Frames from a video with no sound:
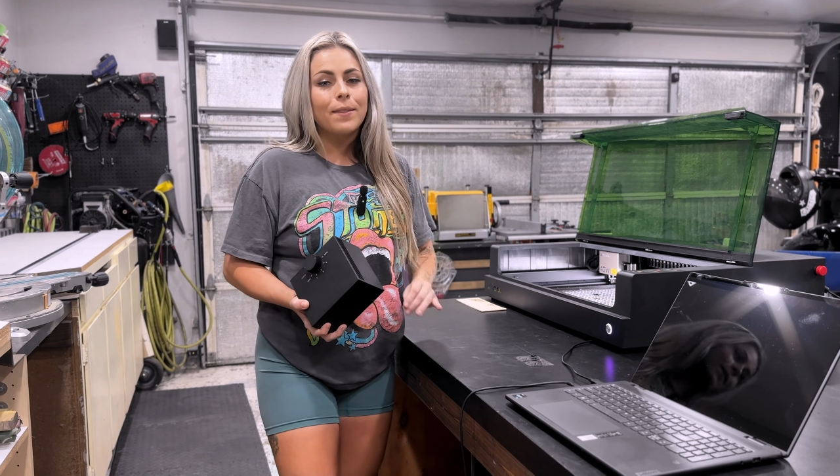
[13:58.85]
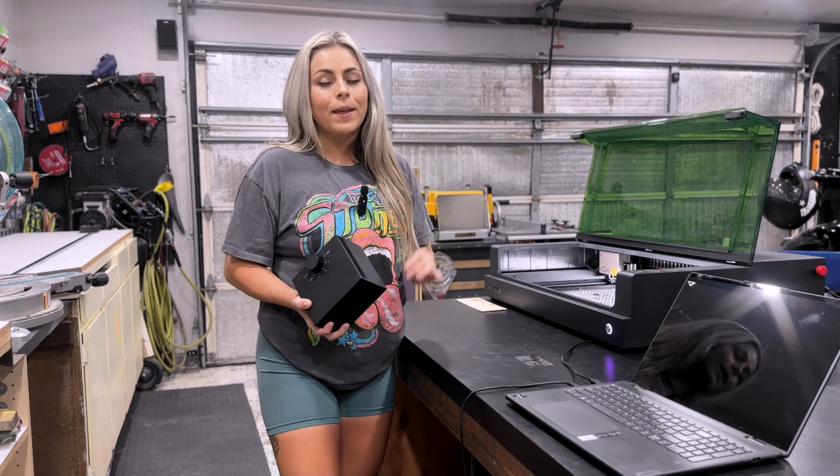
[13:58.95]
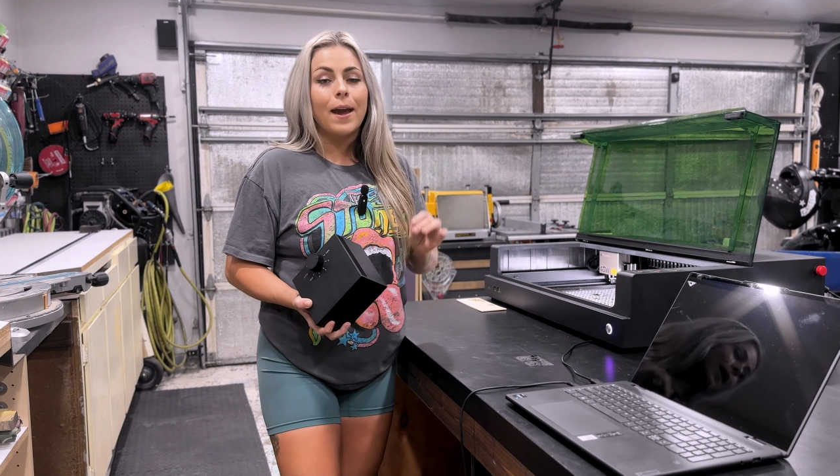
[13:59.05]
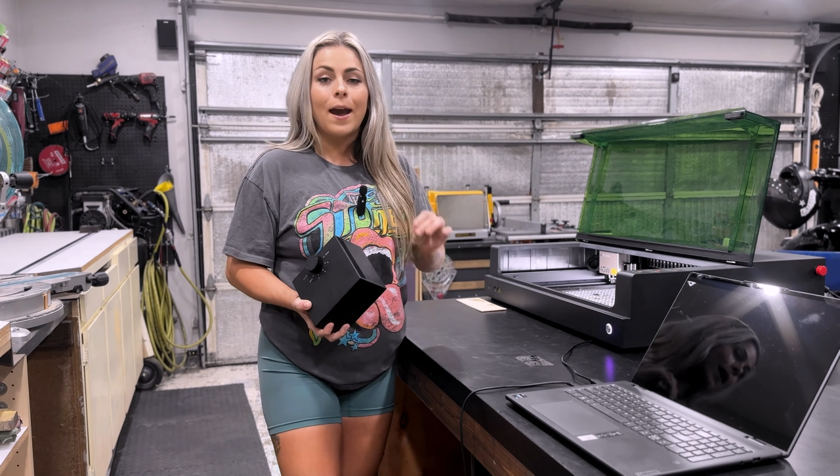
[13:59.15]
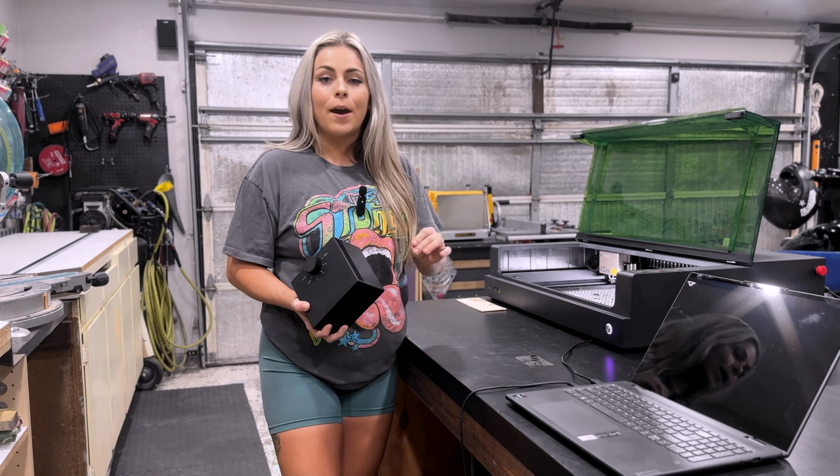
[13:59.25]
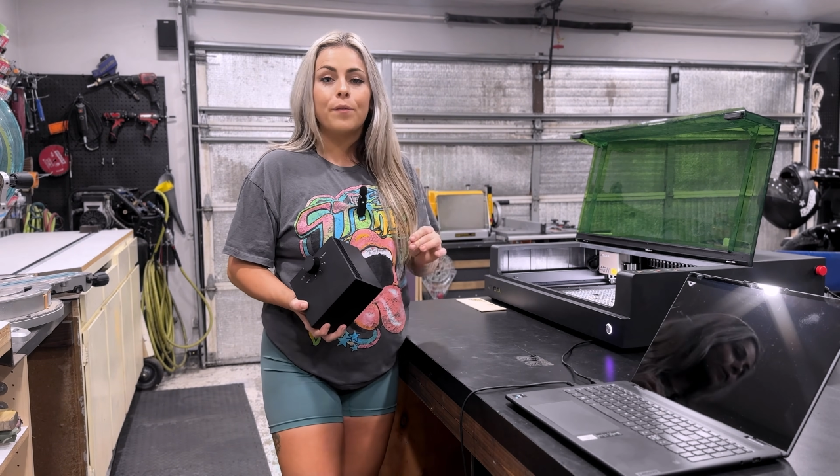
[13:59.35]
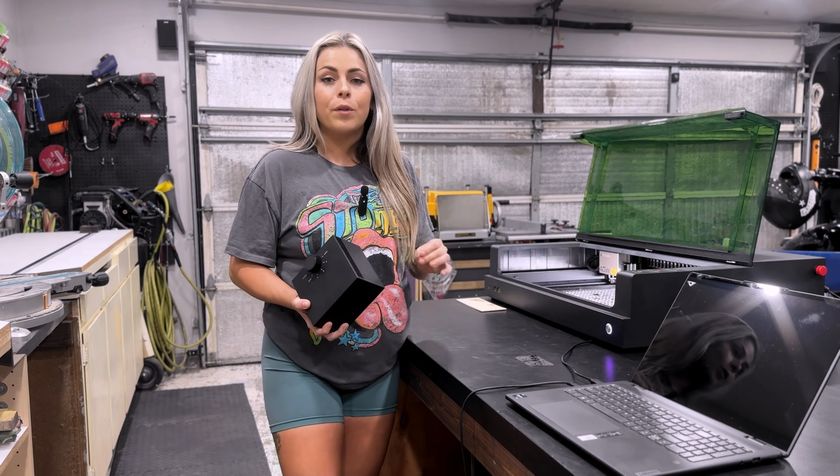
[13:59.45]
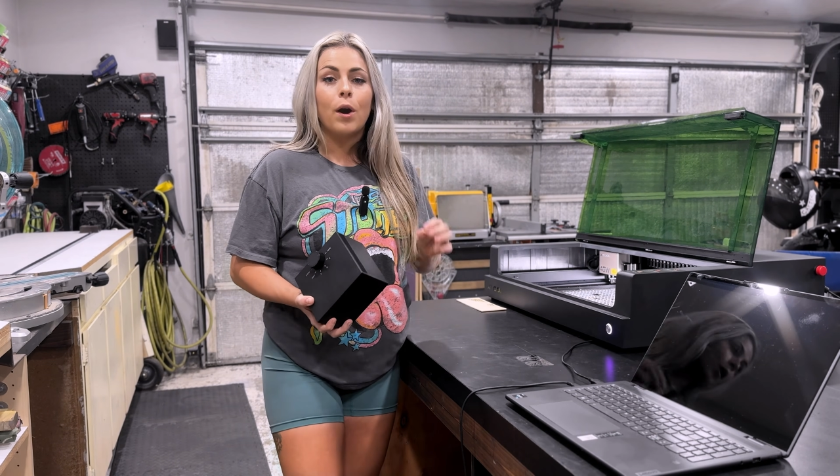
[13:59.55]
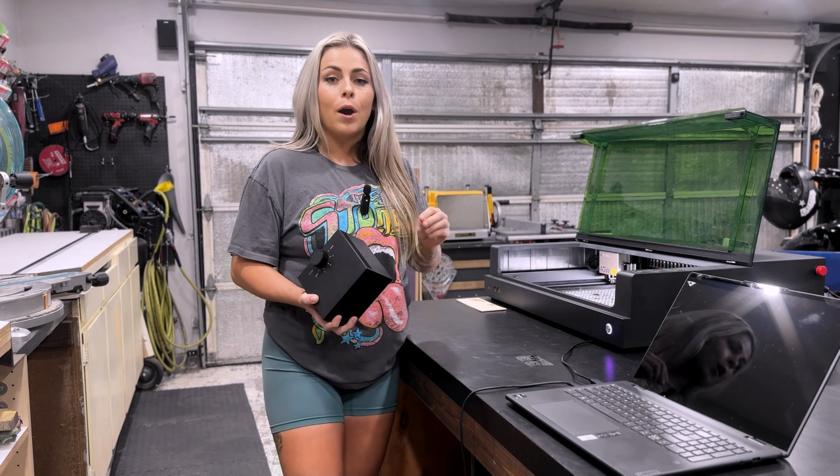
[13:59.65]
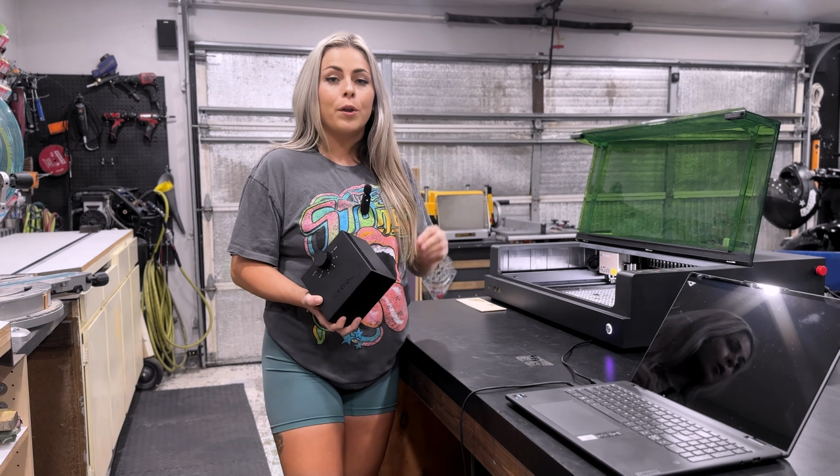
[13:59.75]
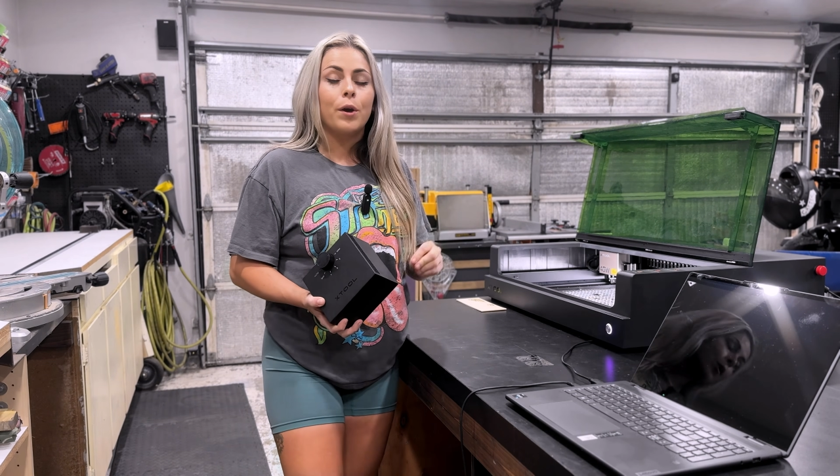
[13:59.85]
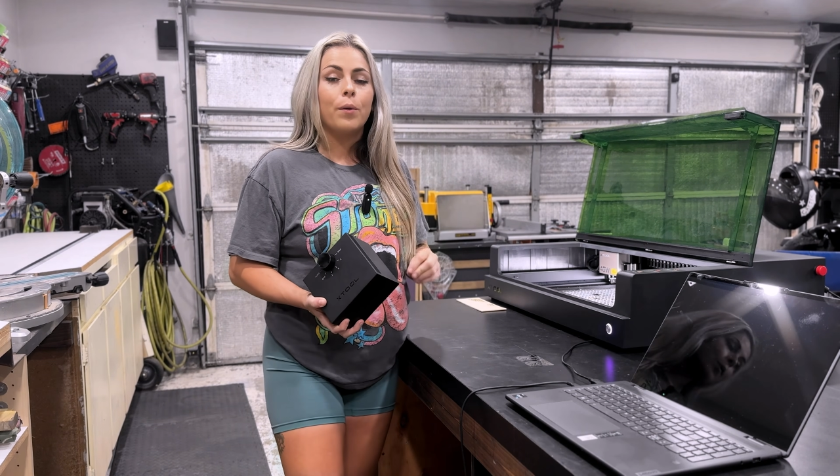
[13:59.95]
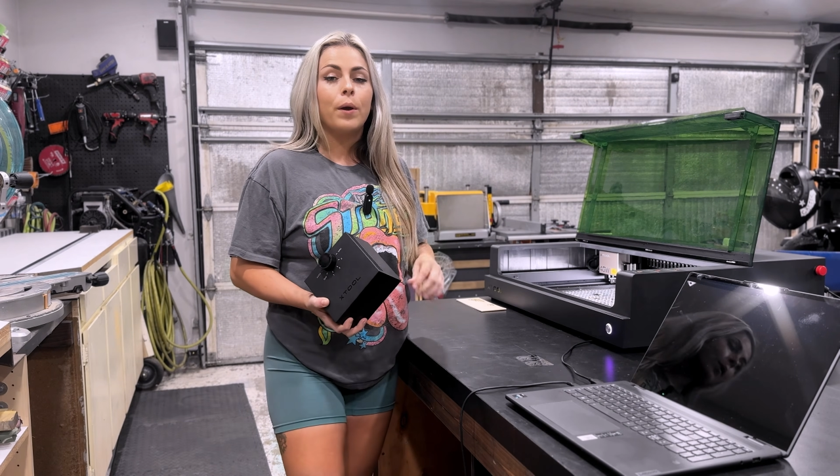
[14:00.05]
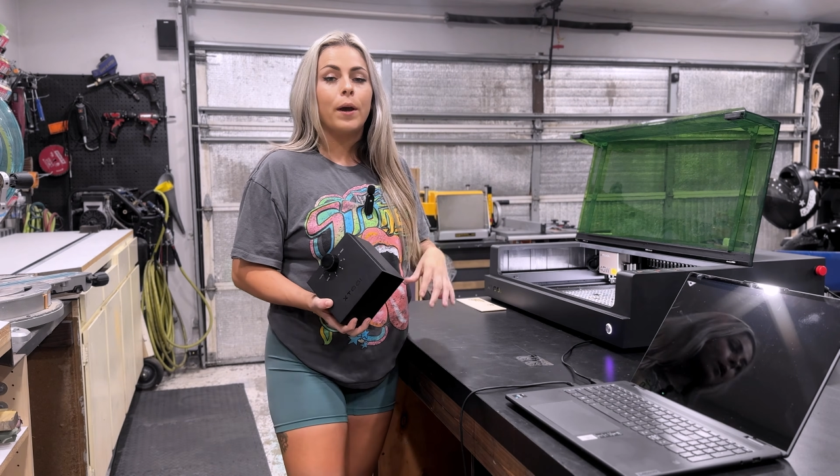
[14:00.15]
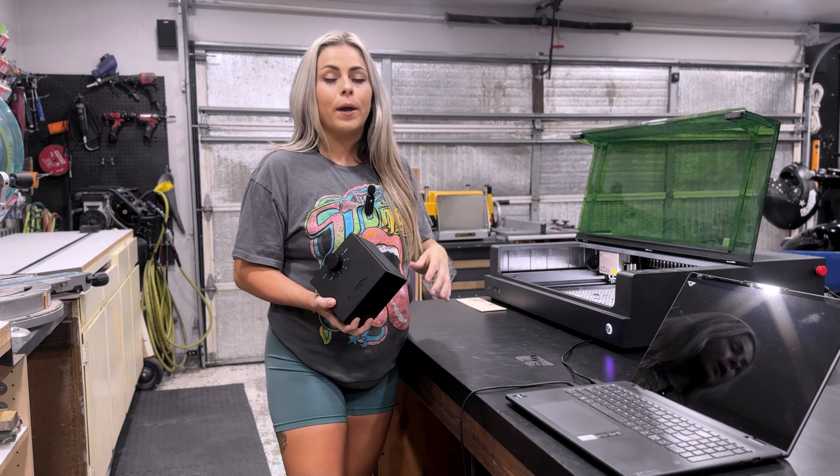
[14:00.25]
they have the
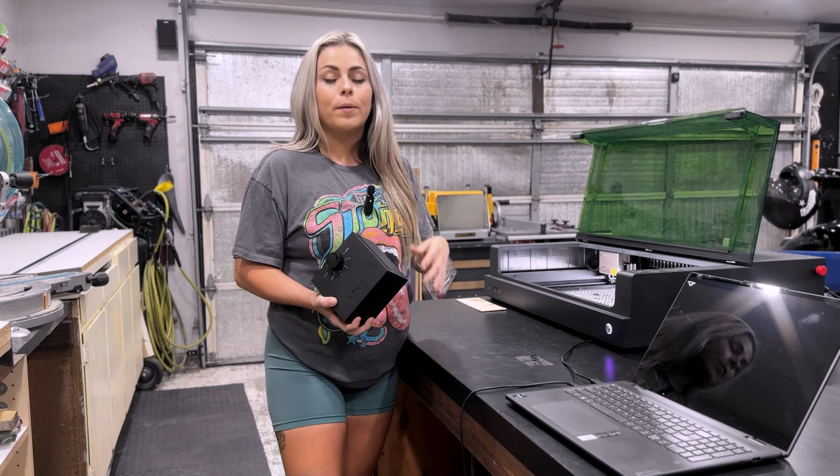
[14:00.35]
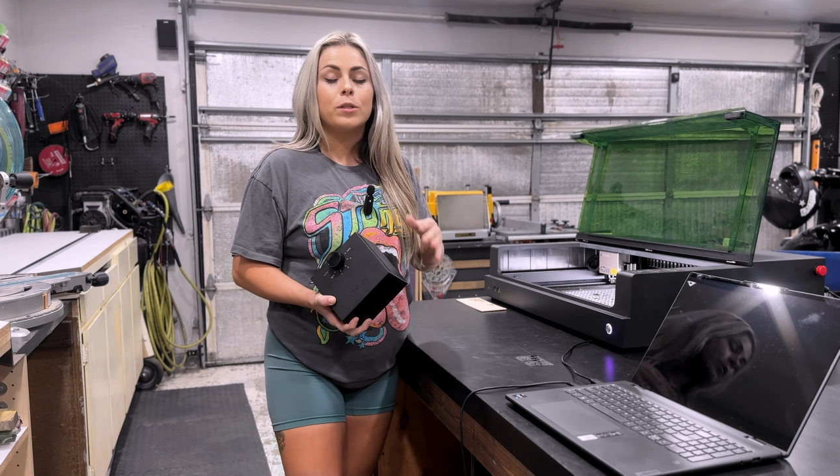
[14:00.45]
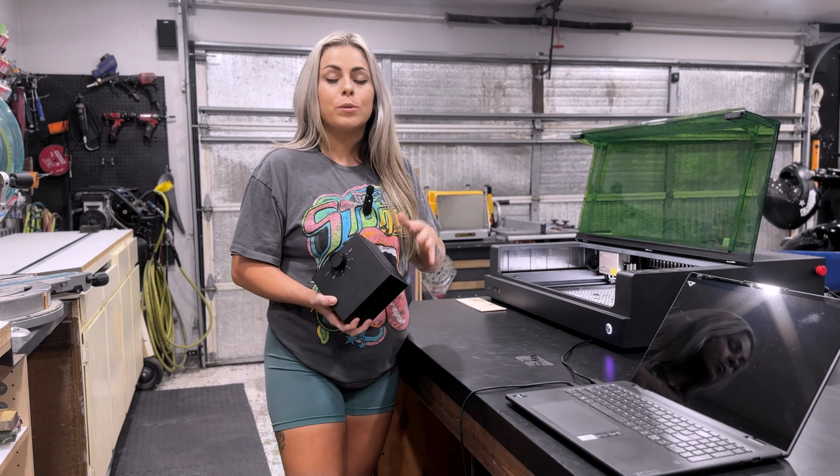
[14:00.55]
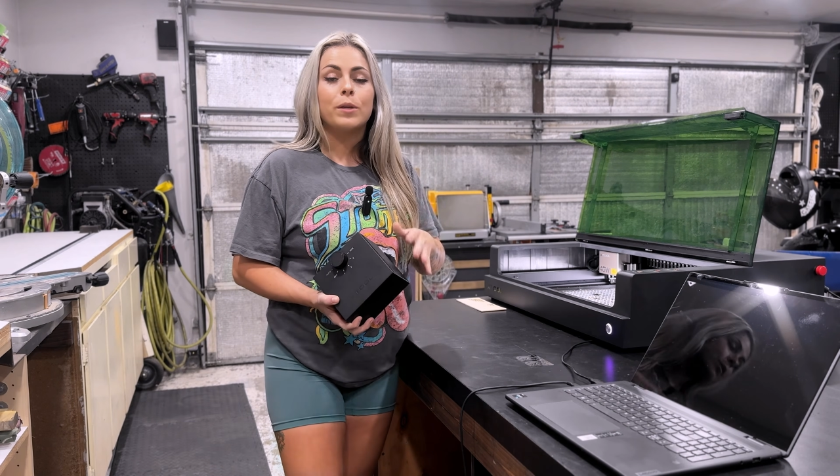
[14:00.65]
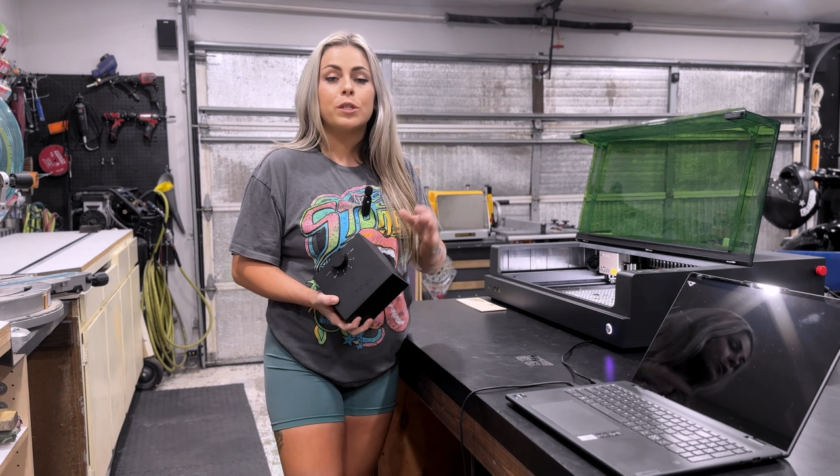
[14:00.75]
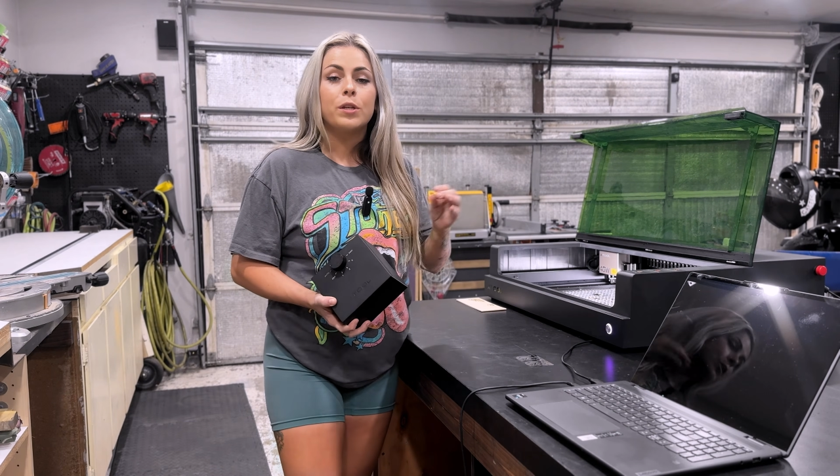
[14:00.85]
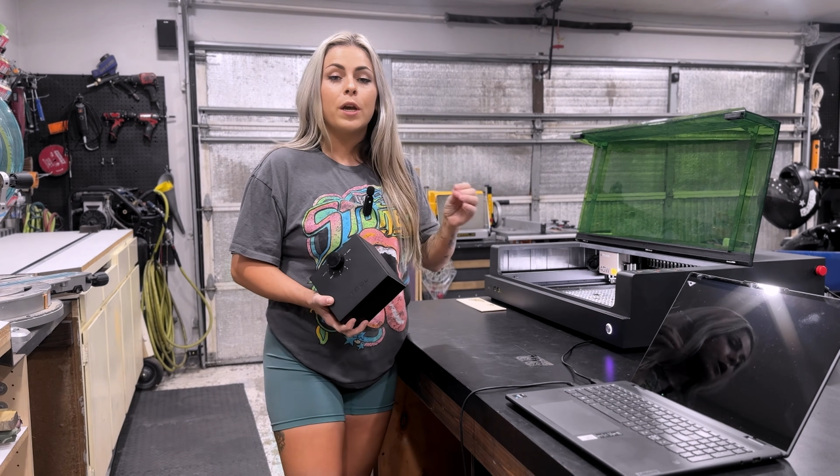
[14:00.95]
auto switch